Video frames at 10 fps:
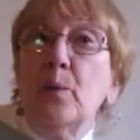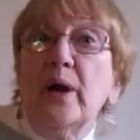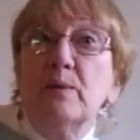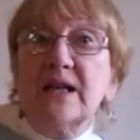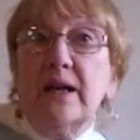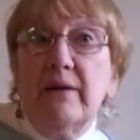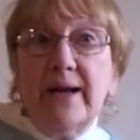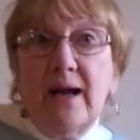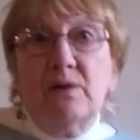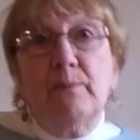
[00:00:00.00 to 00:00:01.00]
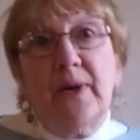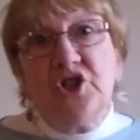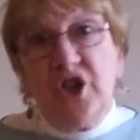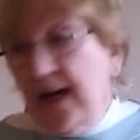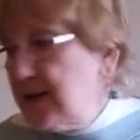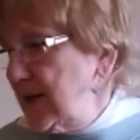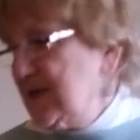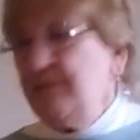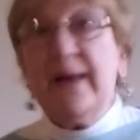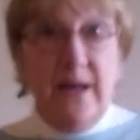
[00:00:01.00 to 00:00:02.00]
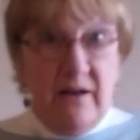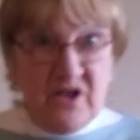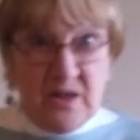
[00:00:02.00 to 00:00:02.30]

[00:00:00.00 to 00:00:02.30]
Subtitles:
when I was clearing out my shed, as many of